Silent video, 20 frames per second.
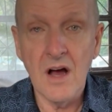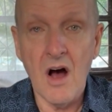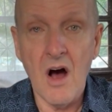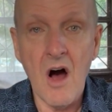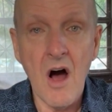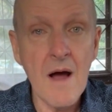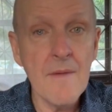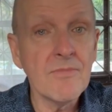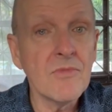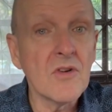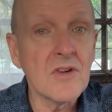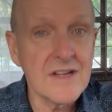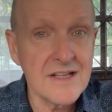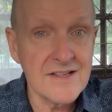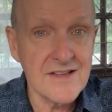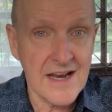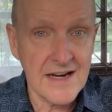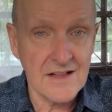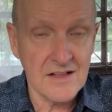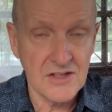I'm not
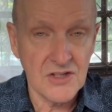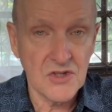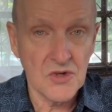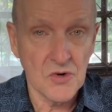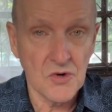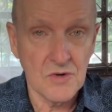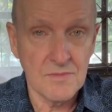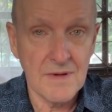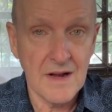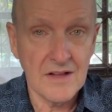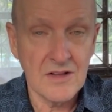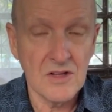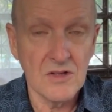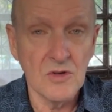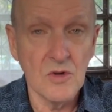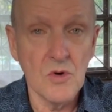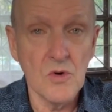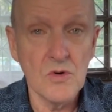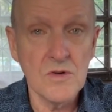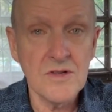exactly sure about the
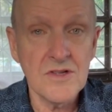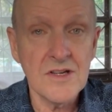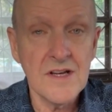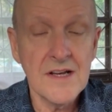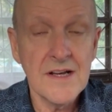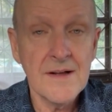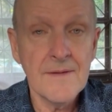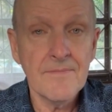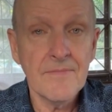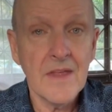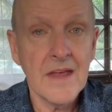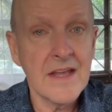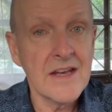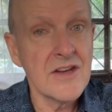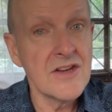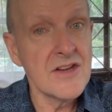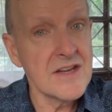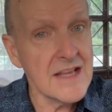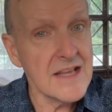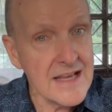laws,
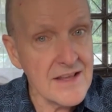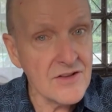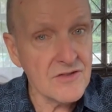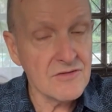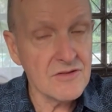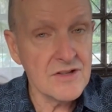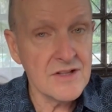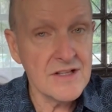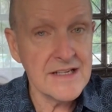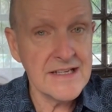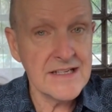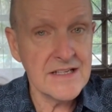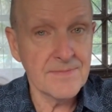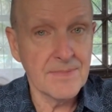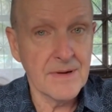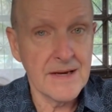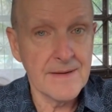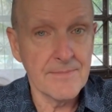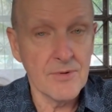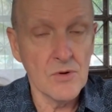and neither are these
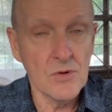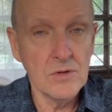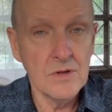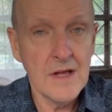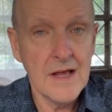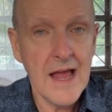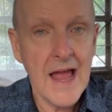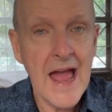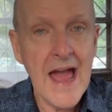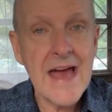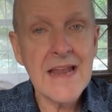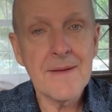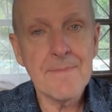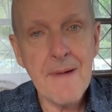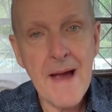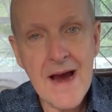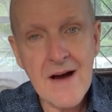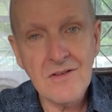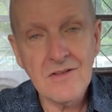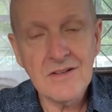people, and
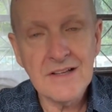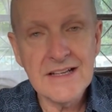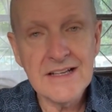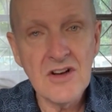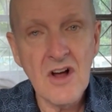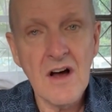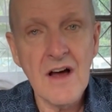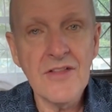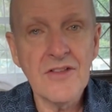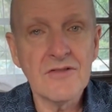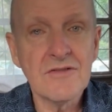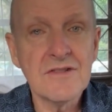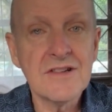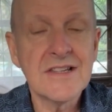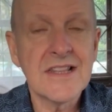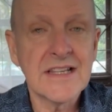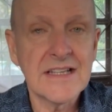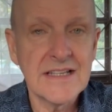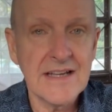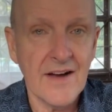apparently neither is
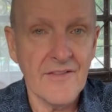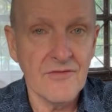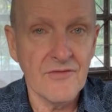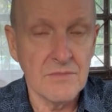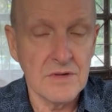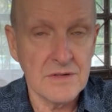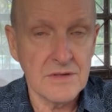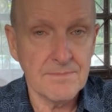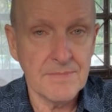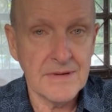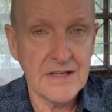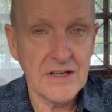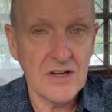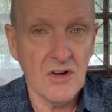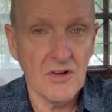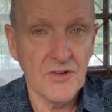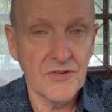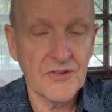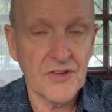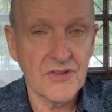the government,
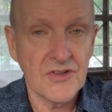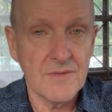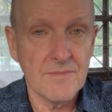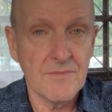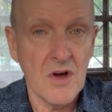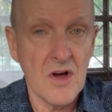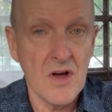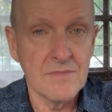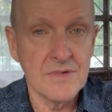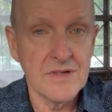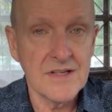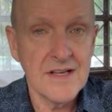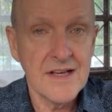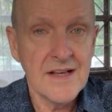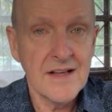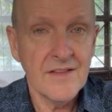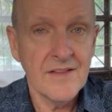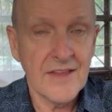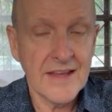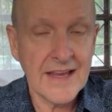because at the moment
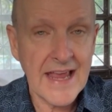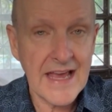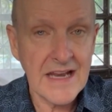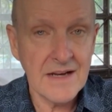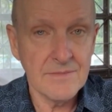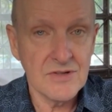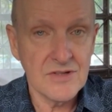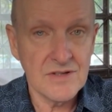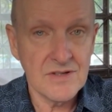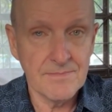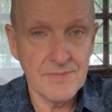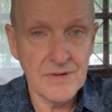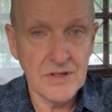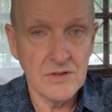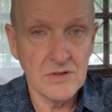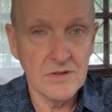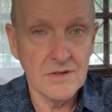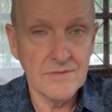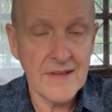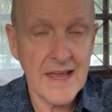the cannabis
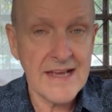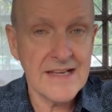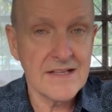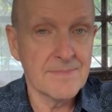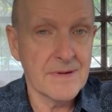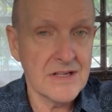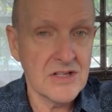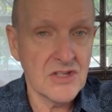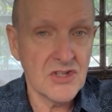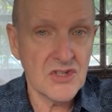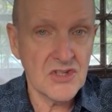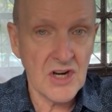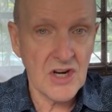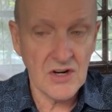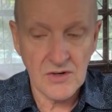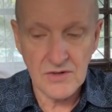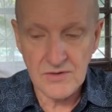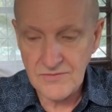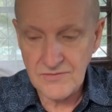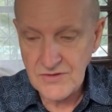bill has been
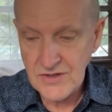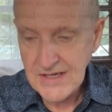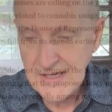shelved.